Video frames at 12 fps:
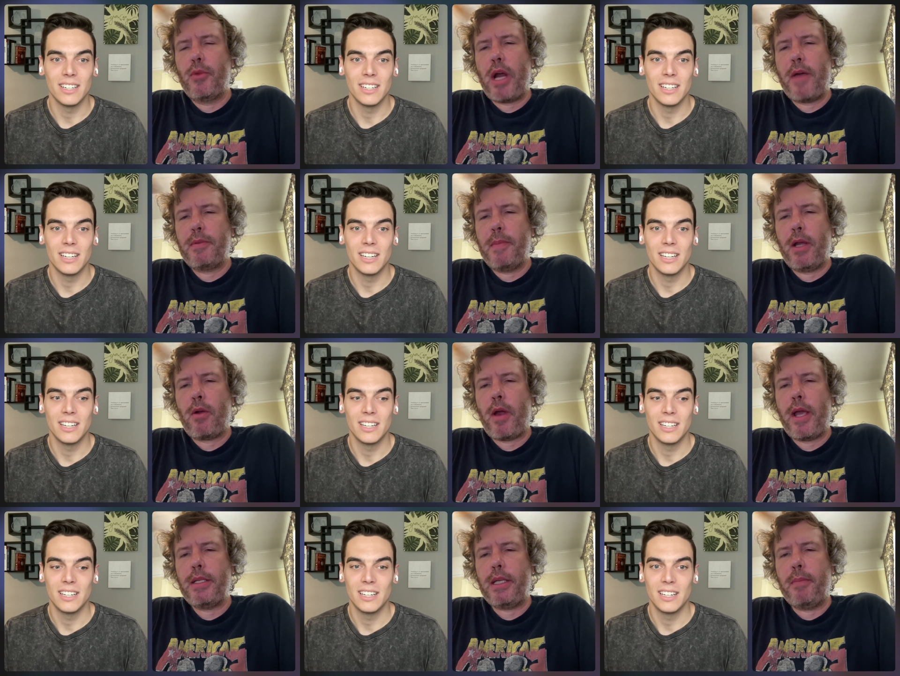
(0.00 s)
Speaker 1: drives me
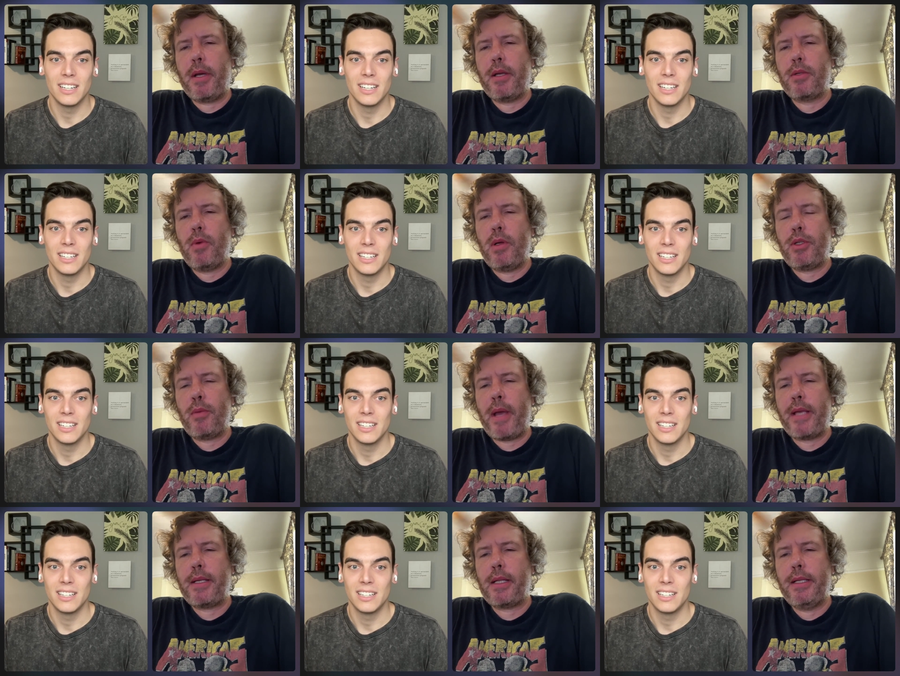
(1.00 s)
crazy because what you're
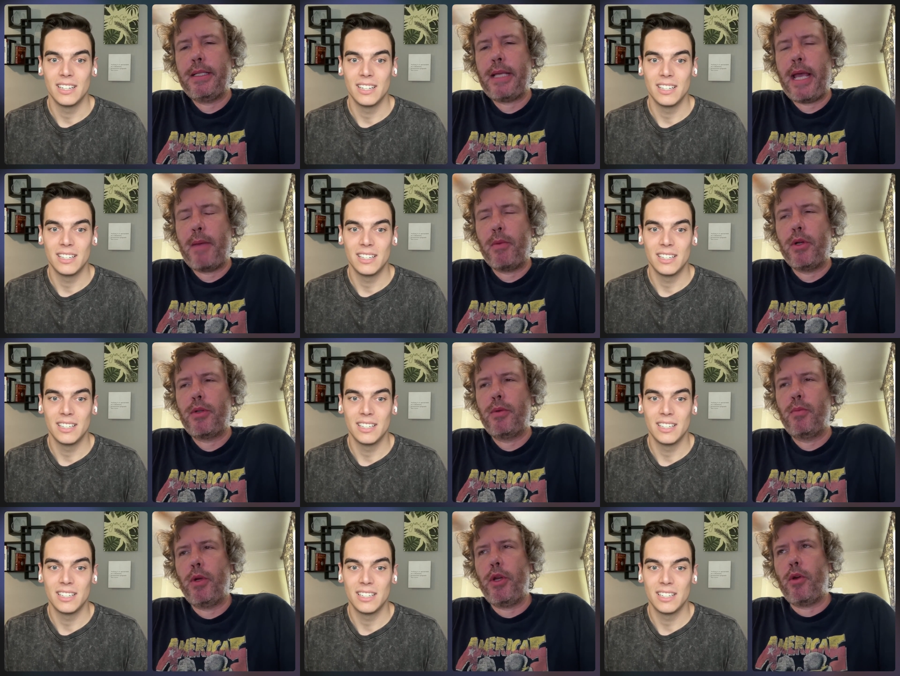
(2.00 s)
basically saying when you're
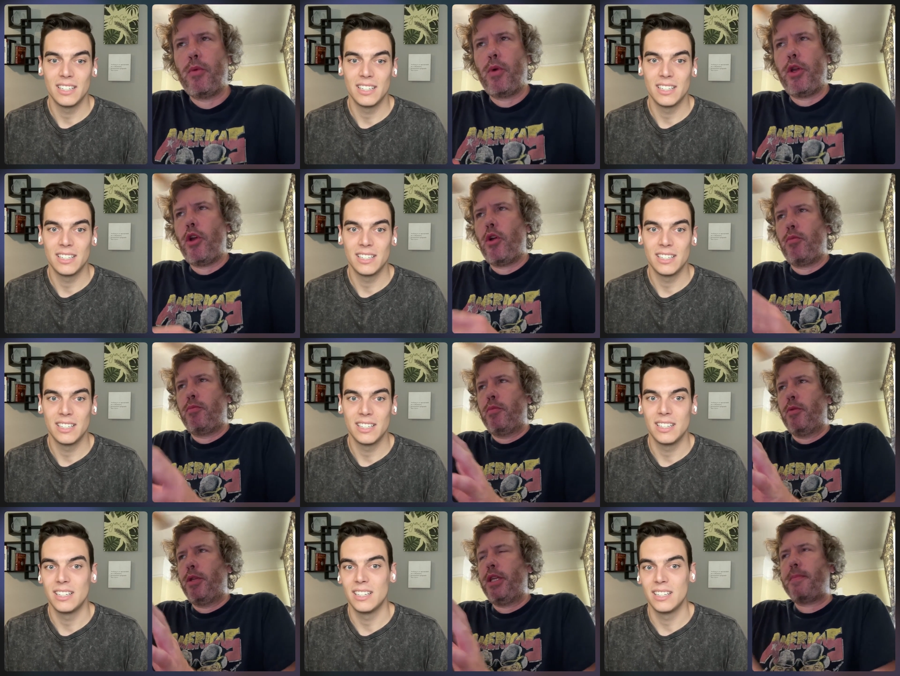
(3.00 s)
when you're when you're
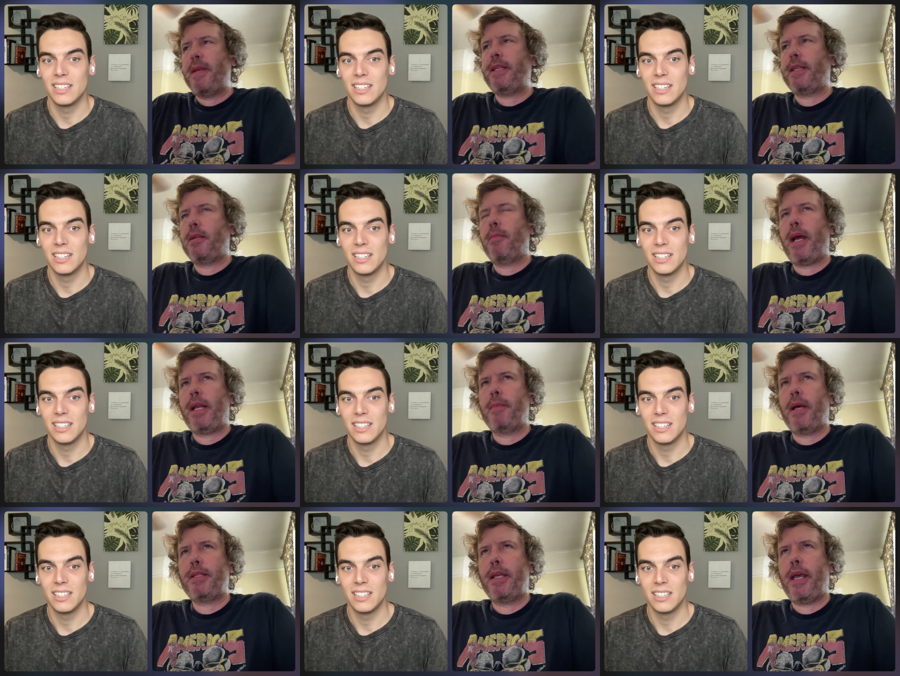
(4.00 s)
dismissing somebody
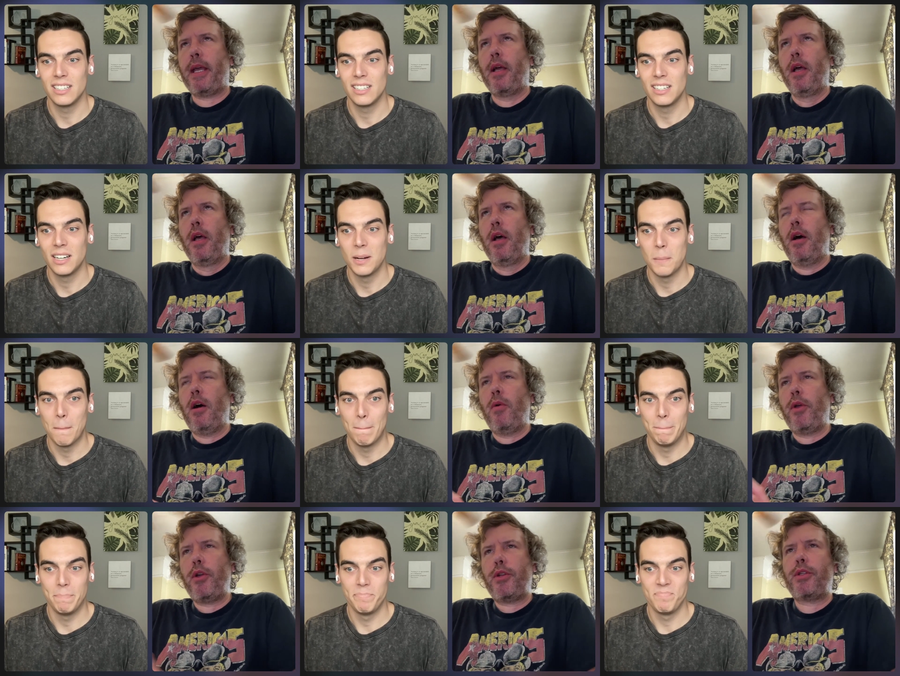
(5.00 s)
by saying, "Oh,
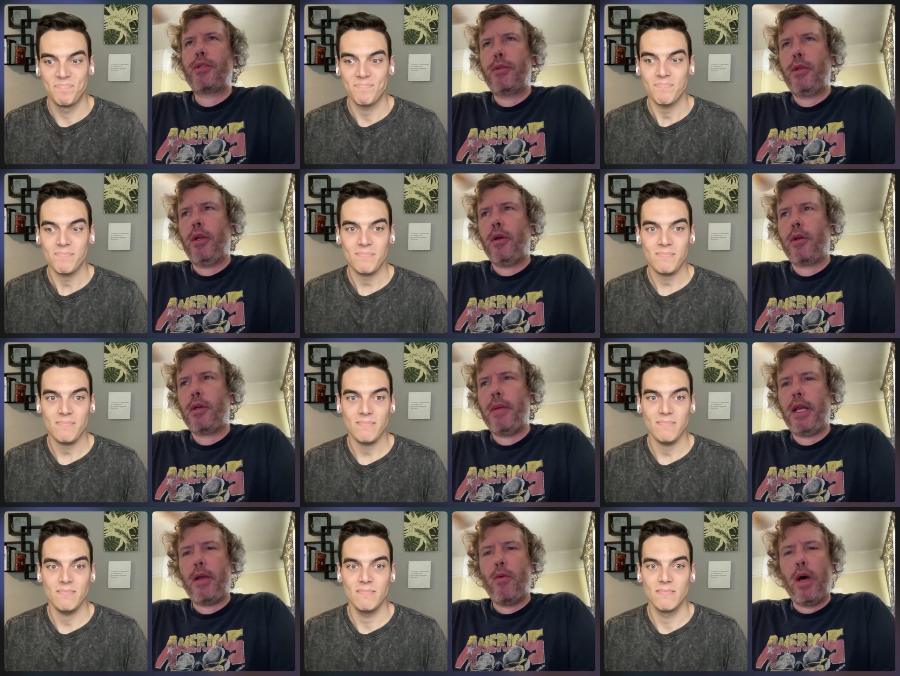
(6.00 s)
well, you're just you know
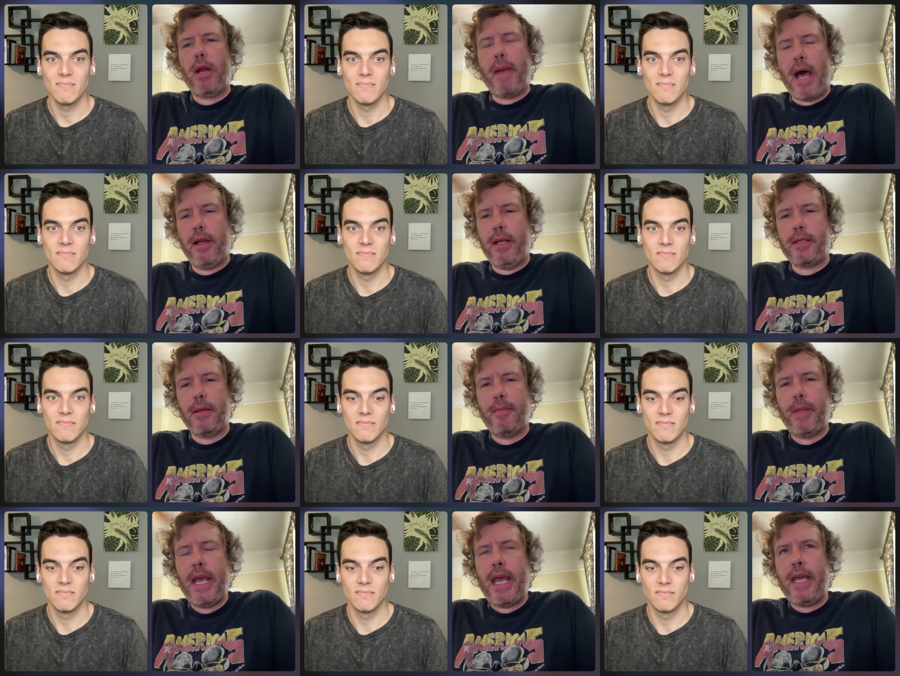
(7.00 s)
committing whataboutism,"
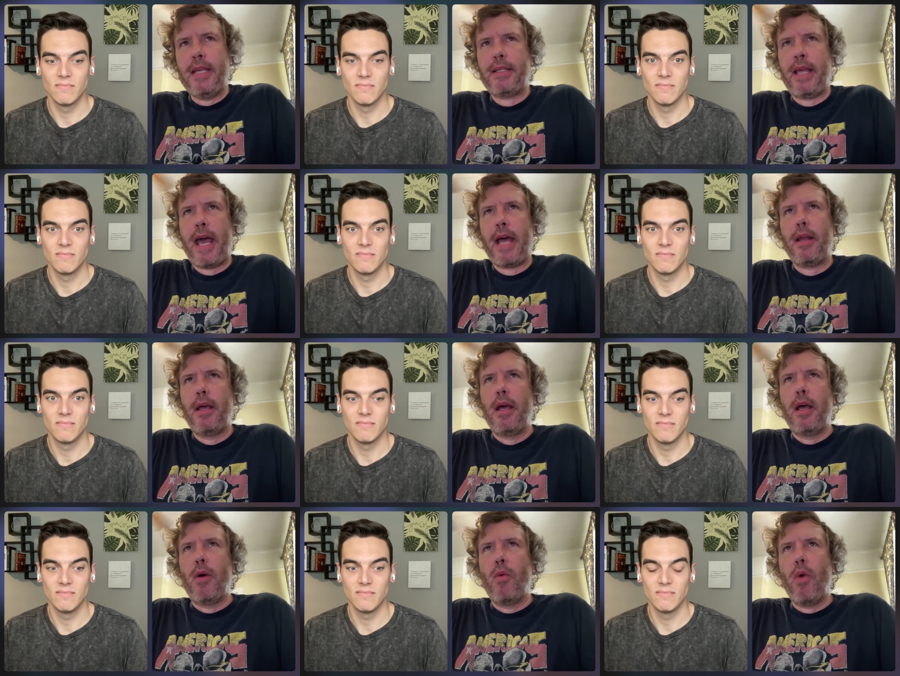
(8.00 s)
is that
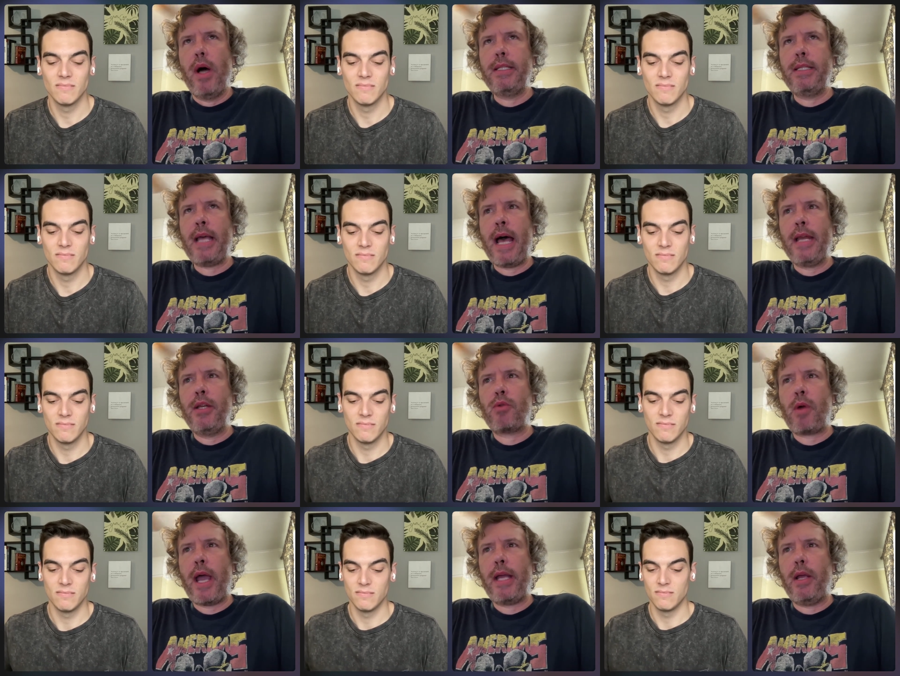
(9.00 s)
one side is
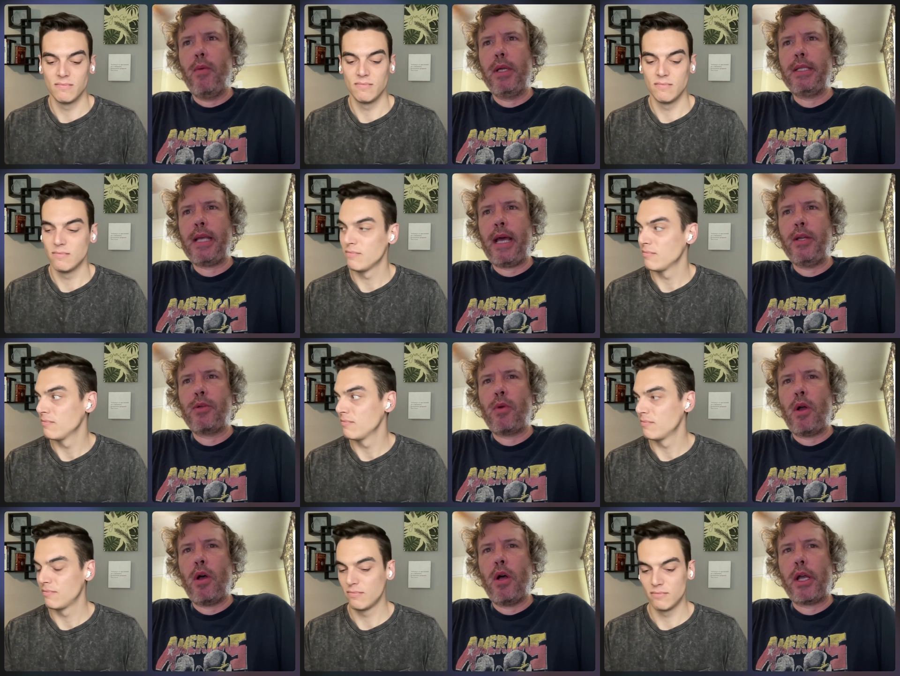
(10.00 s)
right and one side is
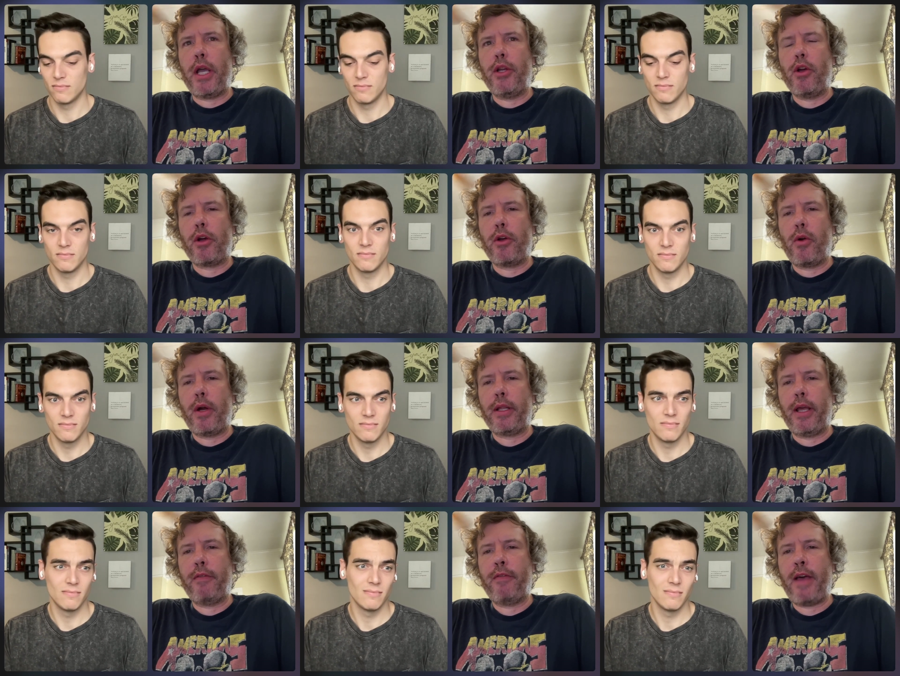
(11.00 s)
wrong, and you're ignoring
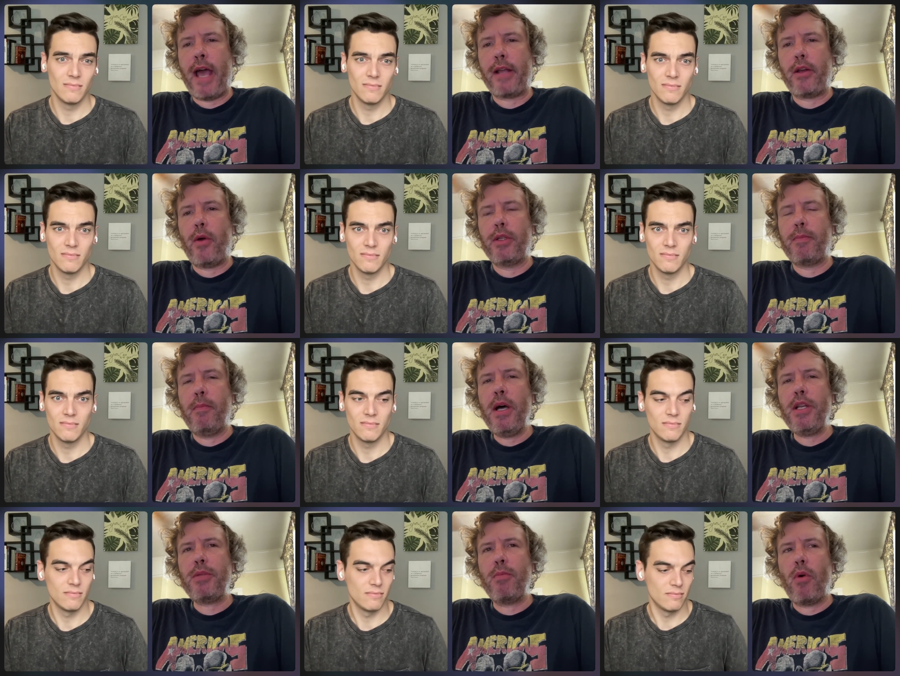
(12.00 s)
that fact. No, it's
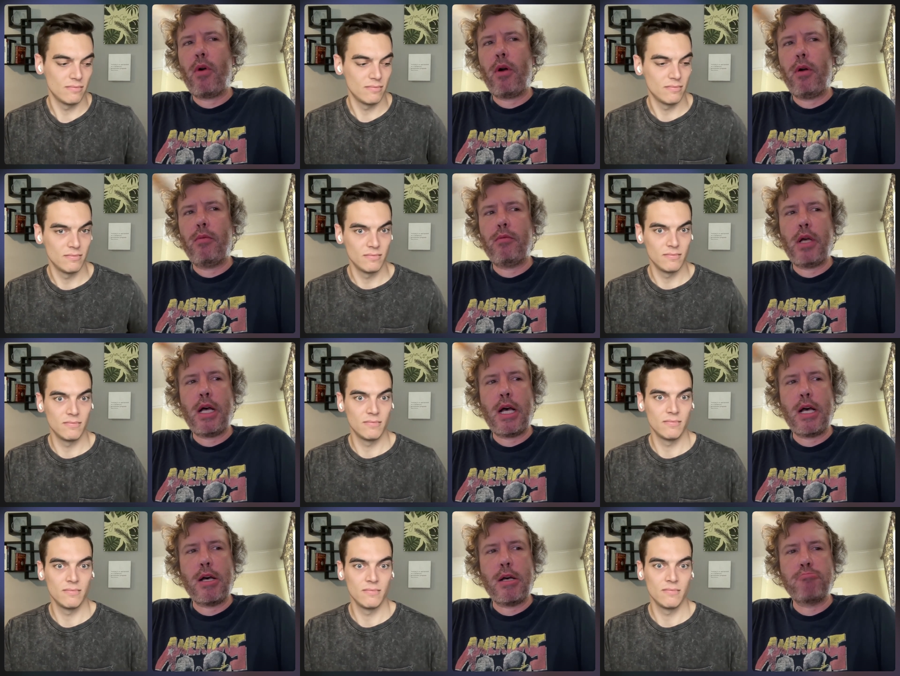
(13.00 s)
much more uh,